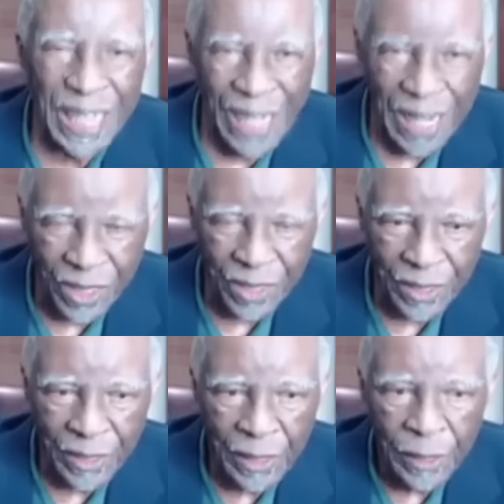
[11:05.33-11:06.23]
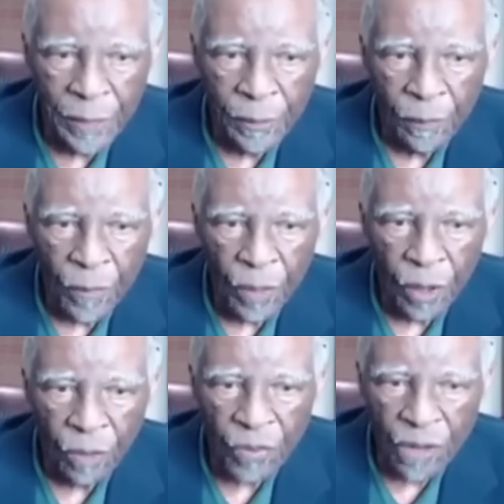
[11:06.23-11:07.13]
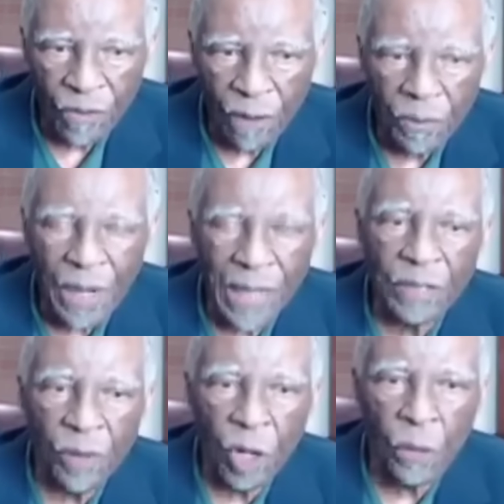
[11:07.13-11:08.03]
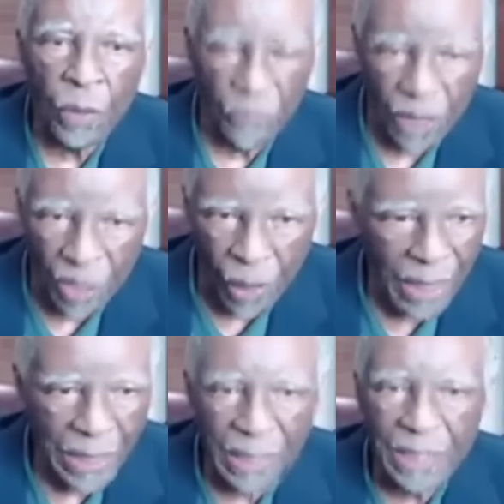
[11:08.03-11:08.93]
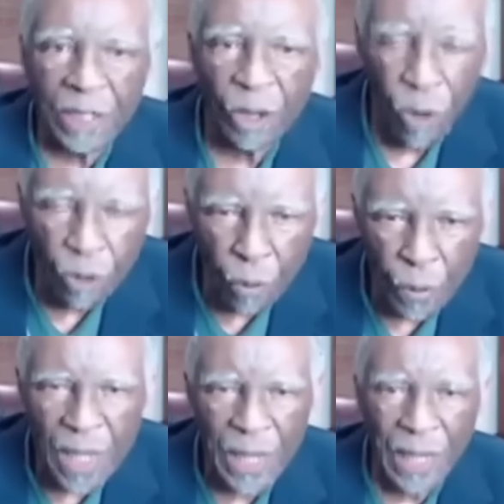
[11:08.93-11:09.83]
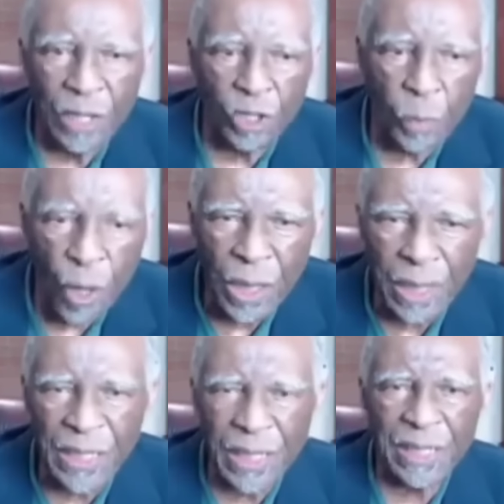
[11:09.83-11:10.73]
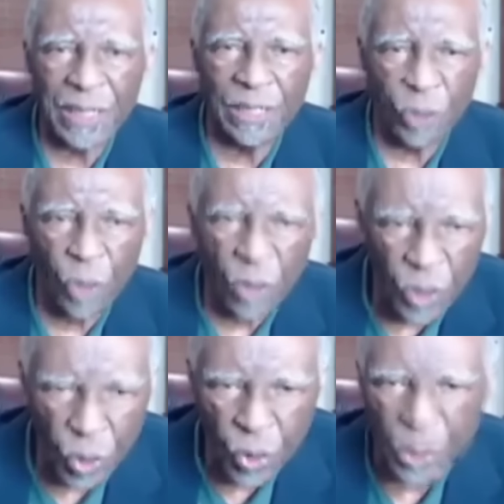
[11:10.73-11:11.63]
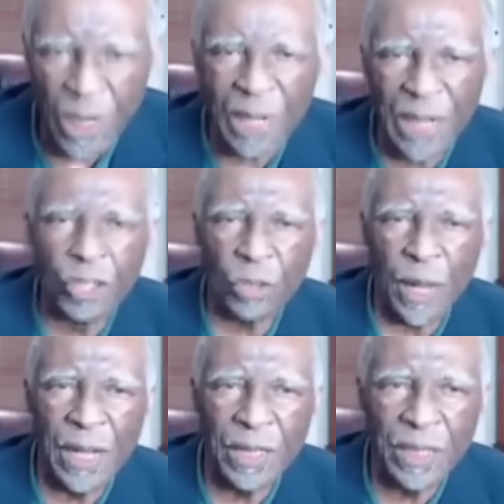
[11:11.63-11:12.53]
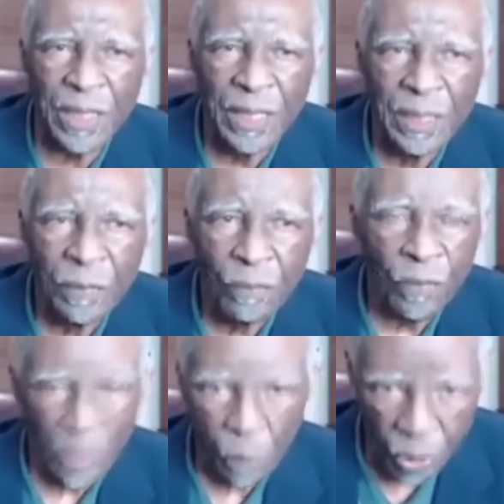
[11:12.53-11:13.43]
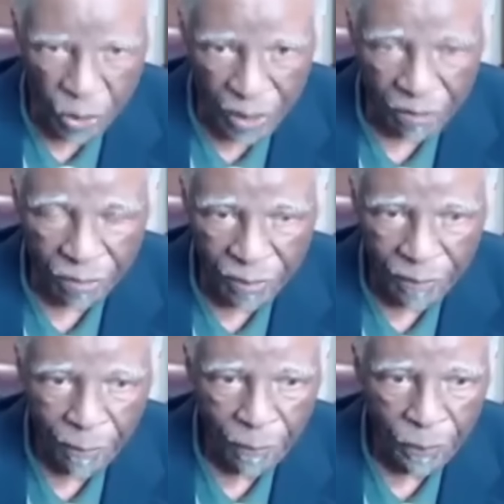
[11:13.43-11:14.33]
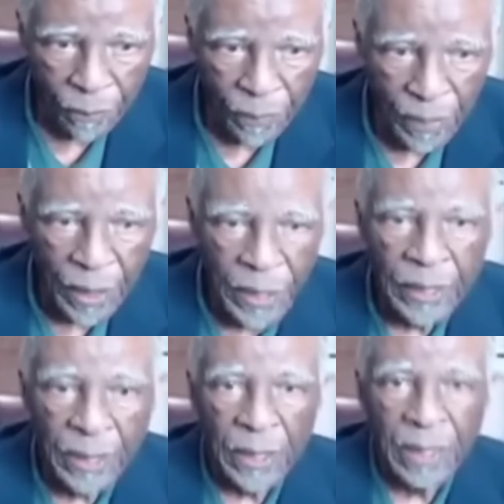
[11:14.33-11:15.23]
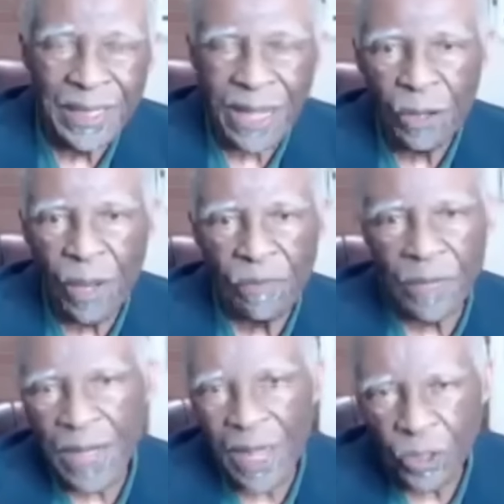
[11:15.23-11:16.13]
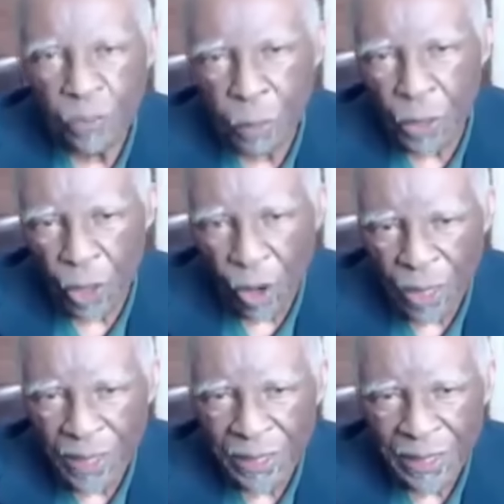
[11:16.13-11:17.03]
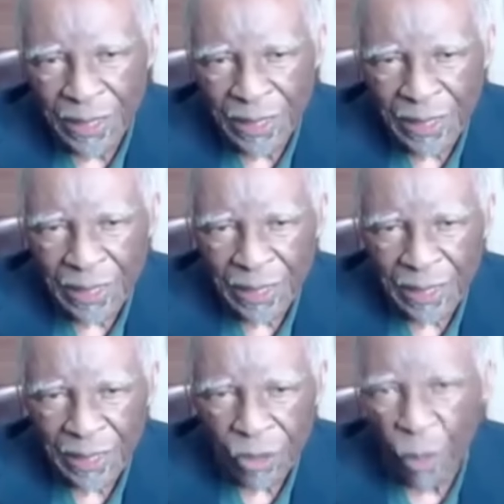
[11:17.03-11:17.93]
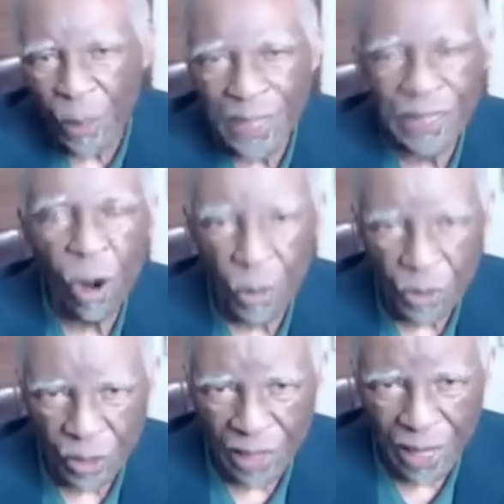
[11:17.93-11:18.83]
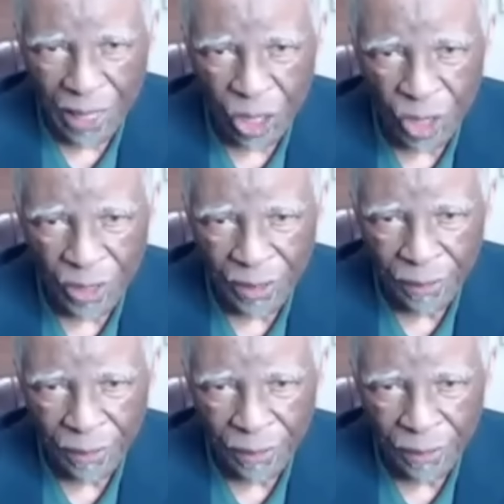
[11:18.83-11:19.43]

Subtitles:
years of South Africa developing very well in its economy, in its politics, in its constitutional arrangements, very positive. Then you have the next period going in the opposite direction.